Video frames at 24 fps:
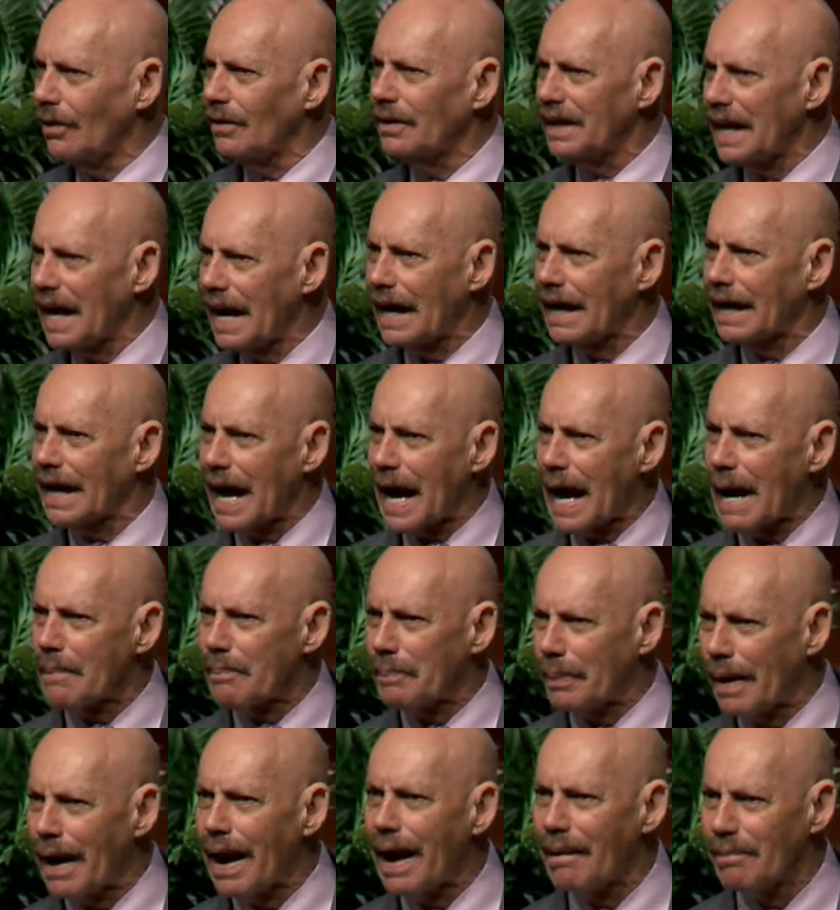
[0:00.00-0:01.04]
are not our
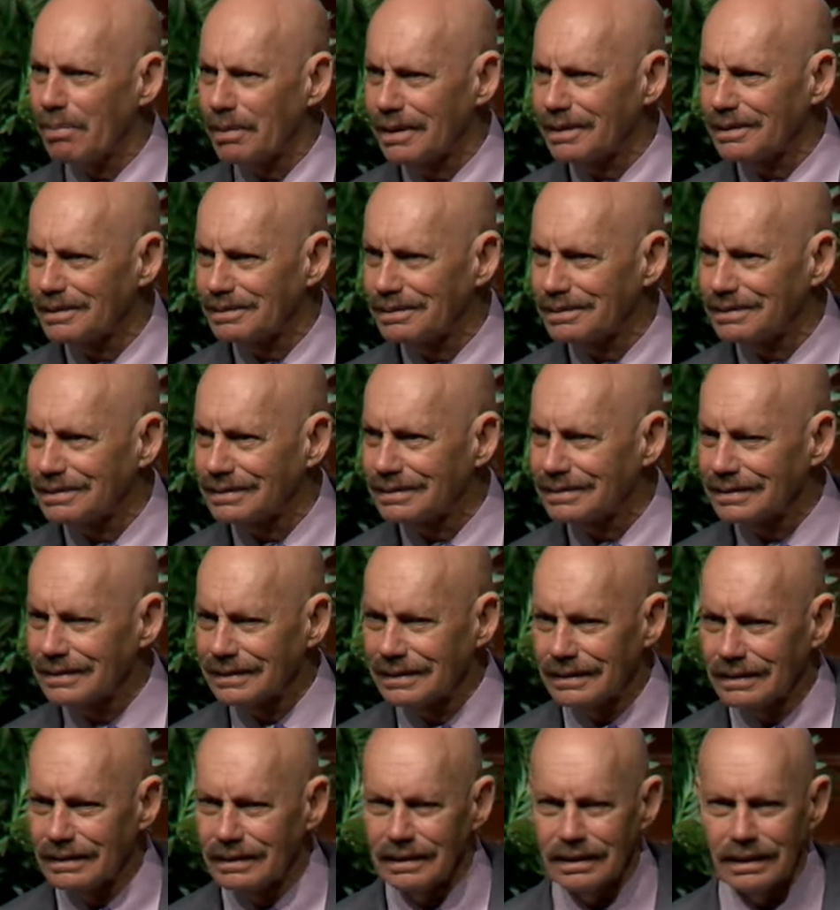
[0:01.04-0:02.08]
problem.
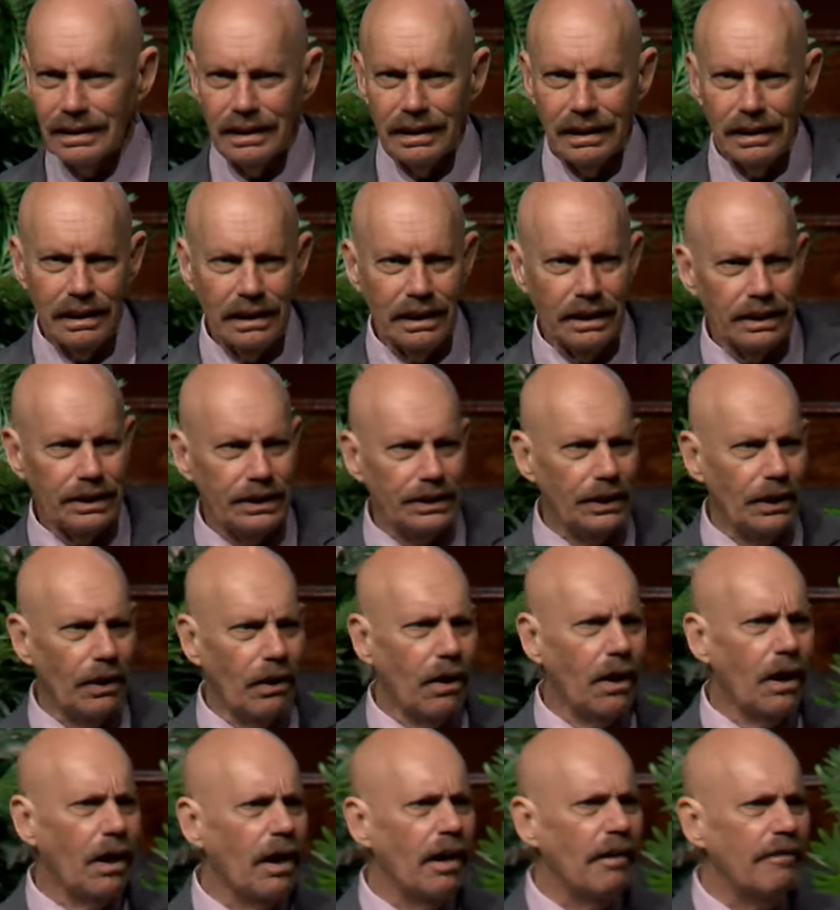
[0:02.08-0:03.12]

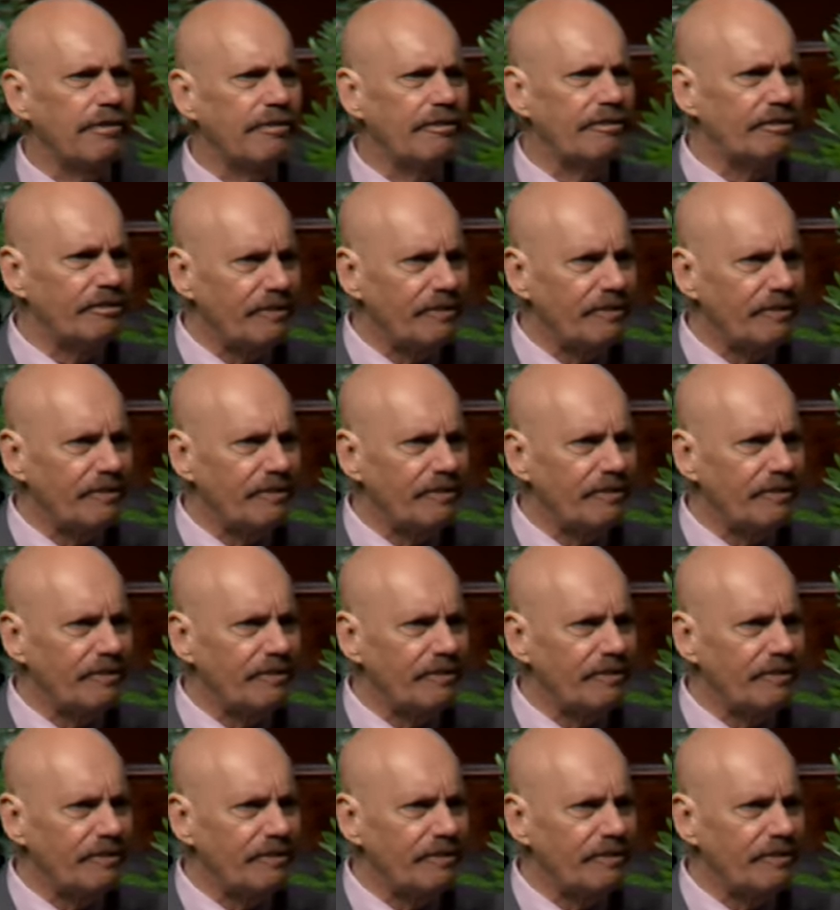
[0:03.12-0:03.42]
Your